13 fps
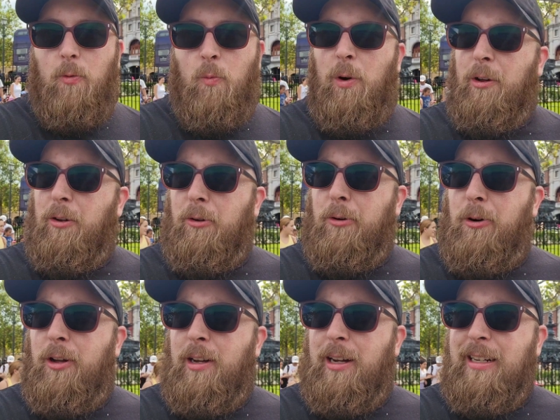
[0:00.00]
Will
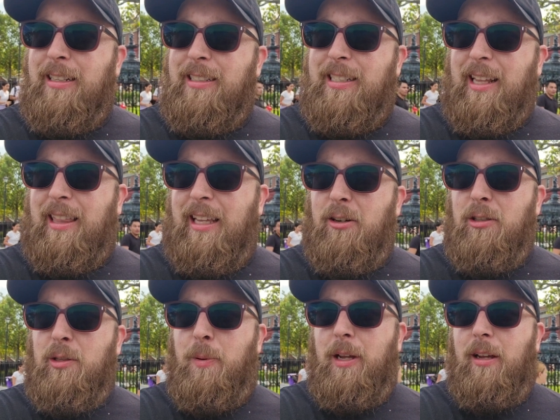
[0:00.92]
Death
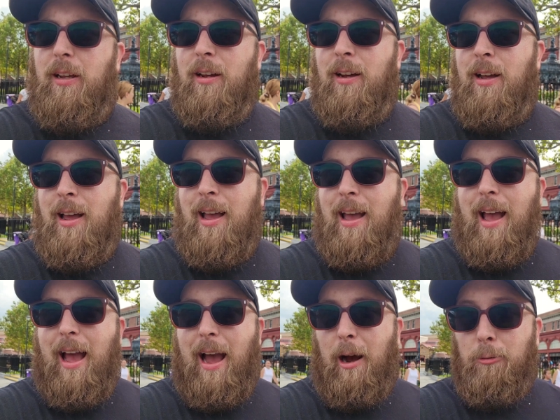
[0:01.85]
Eaters be
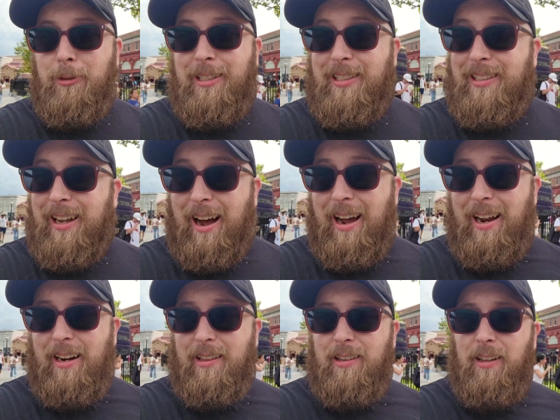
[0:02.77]
outside
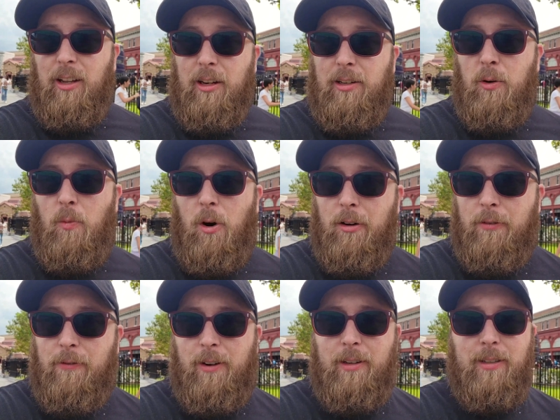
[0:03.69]
in the London
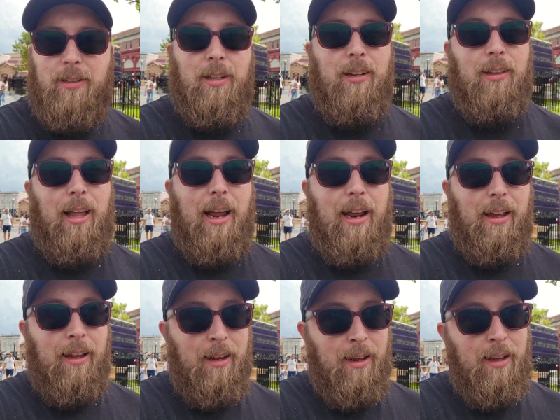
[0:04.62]
waterfront, like
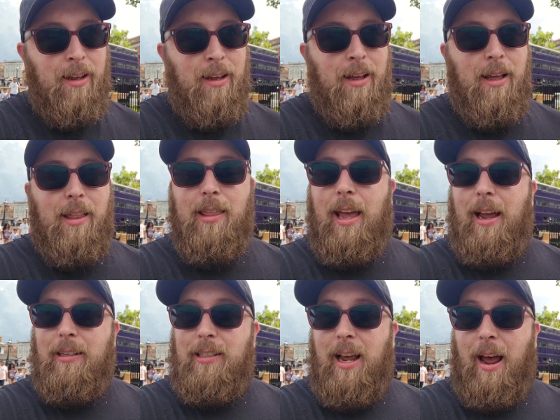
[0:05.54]
they
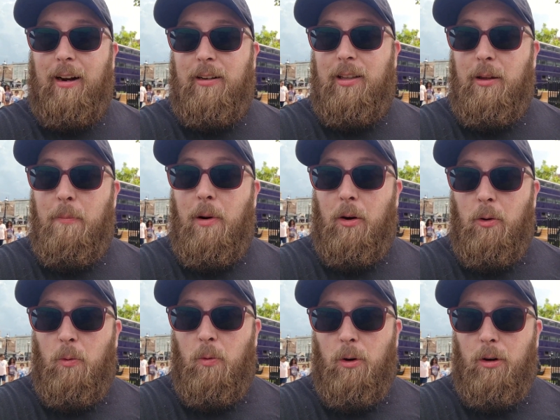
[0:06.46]
attacked the
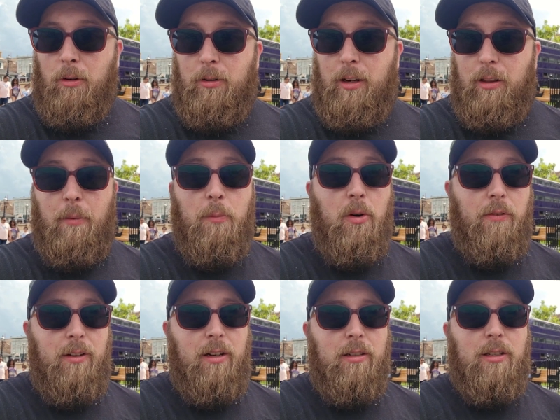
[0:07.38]
Muggle world in the
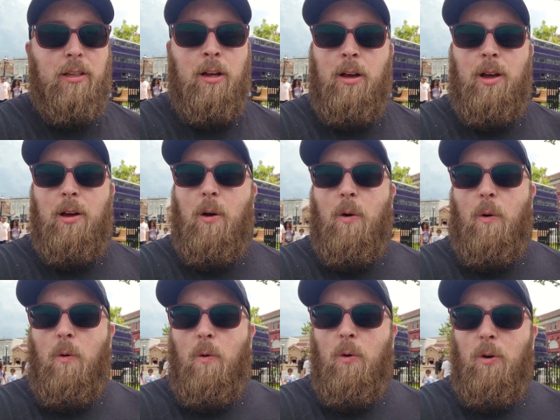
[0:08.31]
movies?
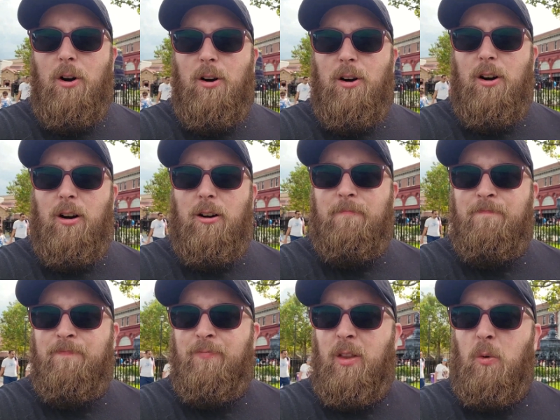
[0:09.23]
Or
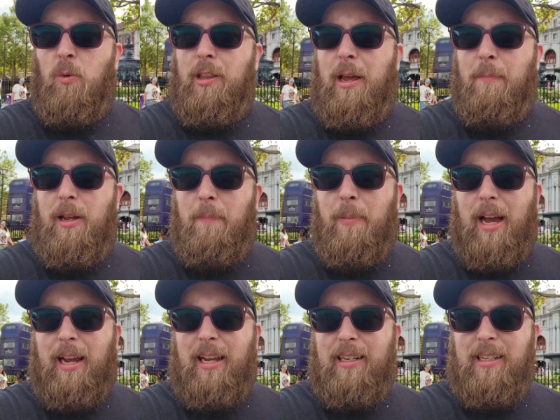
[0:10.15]
will they be
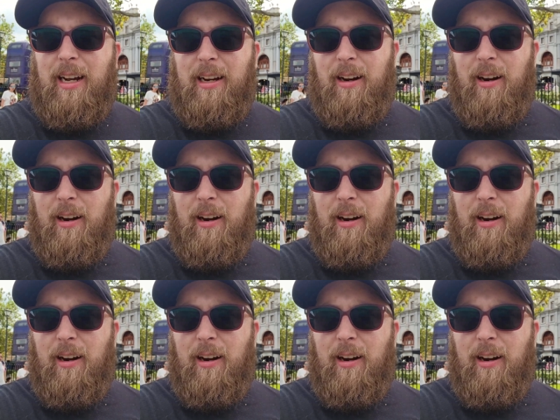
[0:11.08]
back in Diagon